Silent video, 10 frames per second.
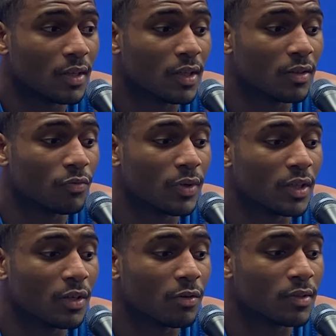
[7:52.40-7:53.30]
There's
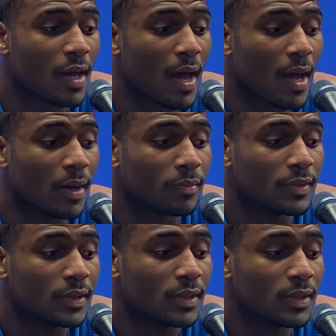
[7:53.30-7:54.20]
really no time.
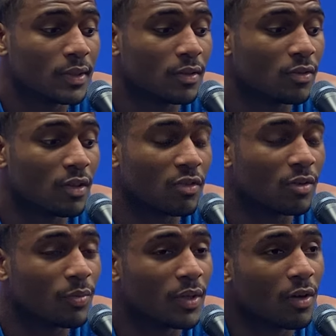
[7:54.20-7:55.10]
This
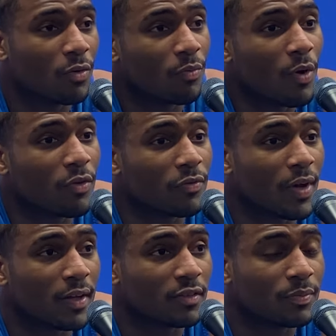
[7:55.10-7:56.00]
should be no
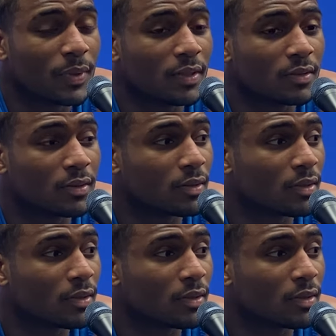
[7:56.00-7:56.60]
motivating speech.